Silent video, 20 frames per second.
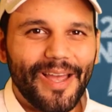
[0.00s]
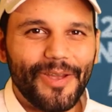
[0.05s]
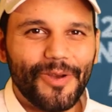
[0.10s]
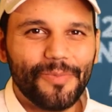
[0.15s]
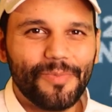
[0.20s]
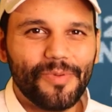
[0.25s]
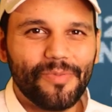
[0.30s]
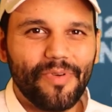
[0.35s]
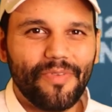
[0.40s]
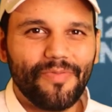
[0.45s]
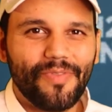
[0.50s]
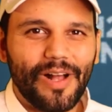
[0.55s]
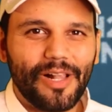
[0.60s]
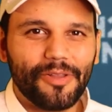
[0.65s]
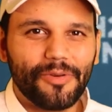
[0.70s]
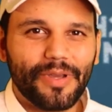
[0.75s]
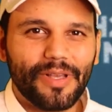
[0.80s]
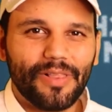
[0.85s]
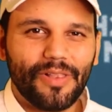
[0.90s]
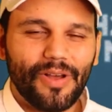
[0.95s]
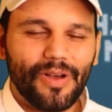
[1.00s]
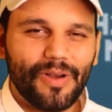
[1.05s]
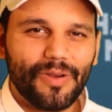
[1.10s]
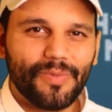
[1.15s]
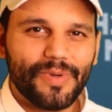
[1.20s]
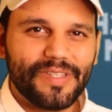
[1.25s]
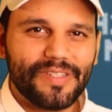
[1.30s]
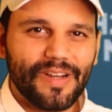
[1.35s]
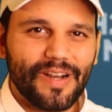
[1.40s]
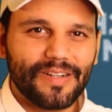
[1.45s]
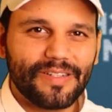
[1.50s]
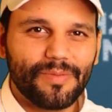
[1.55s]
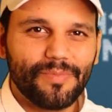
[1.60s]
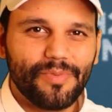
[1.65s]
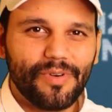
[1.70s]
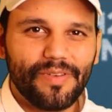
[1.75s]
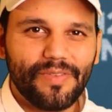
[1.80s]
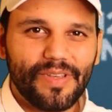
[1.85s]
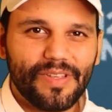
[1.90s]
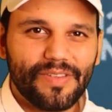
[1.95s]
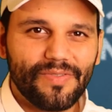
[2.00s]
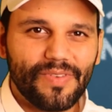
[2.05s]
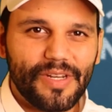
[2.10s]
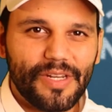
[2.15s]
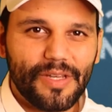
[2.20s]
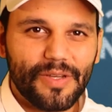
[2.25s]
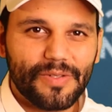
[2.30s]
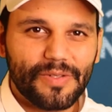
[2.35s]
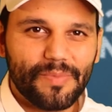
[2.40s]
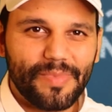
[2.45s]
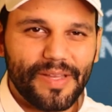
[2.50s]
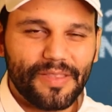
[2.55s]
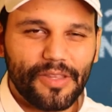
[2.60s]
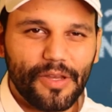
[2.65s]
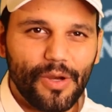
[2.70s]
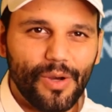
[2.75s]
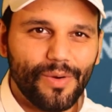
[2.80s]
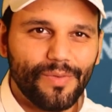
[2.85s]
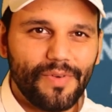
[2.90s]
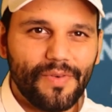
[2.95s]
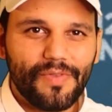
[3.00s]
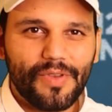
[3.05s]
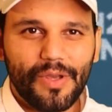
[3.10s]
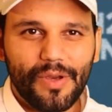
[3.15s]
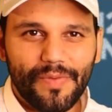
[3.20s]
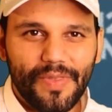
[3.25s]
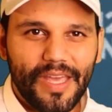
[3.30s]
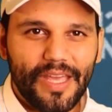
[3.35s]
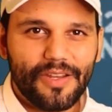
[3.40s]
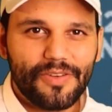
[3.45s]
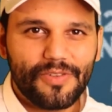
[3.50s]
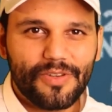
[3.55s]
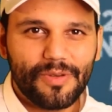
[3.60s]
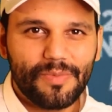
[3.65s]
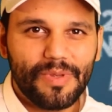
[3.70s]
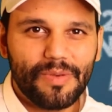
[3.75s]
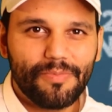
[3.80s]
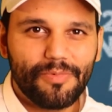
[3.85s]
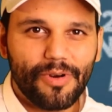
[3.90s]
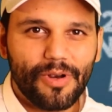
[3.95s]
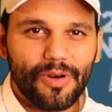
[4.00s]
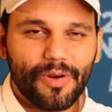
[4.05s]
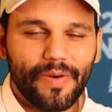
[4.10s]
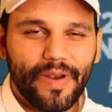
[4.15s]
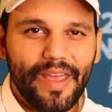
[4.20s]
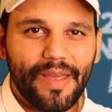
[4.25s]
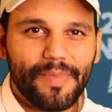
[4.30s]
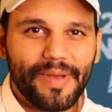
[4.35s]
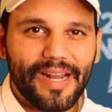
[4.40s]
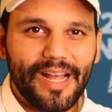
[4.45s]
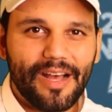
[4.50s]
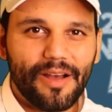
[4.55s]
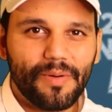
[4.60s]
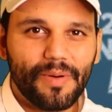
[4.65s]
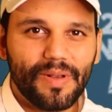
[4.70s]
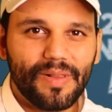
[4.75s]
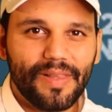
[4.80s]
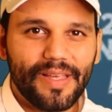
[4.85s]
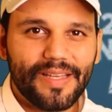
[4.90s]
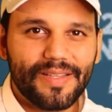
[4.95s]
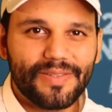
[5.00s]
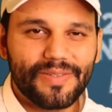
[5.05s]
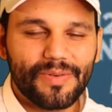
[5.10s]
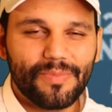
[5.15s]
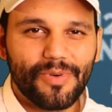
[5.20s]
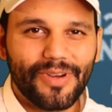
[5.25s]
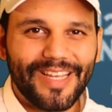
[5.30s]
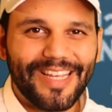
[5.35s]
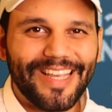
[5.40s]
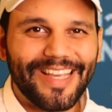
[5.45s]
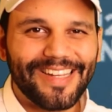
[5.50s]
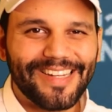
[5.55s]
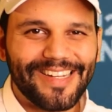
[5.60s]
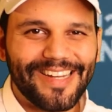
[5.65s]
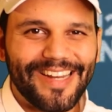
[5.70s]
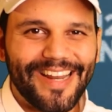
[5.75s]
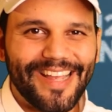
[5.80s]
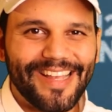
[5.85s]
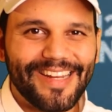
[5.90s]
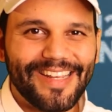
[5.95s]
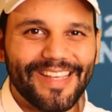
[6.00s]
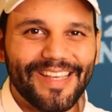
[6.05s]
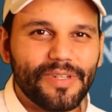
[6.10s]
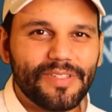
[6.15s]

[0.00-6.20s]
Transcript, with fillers: I hope you've been following along. We talked in previous videos about the overview of the H-2B program and how it relates to bringing in a nanny.